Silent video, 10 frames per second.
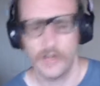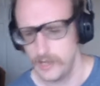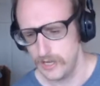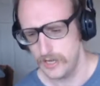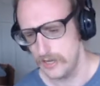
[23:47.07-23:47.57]
I
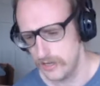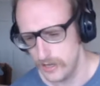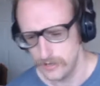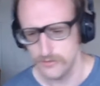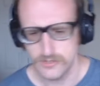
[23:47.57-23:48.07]
like it.
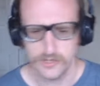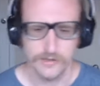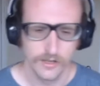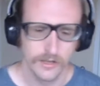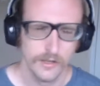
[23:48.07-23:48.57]
I use
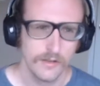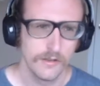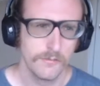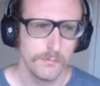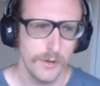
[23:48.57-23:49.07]
it,
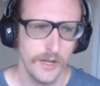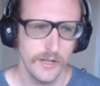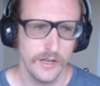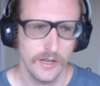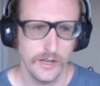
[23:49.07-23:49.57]

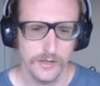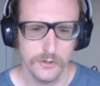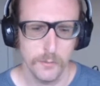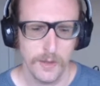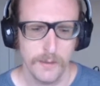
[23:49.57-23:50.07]
but
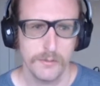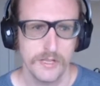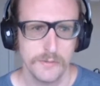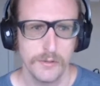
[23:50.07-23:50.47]
Notepad++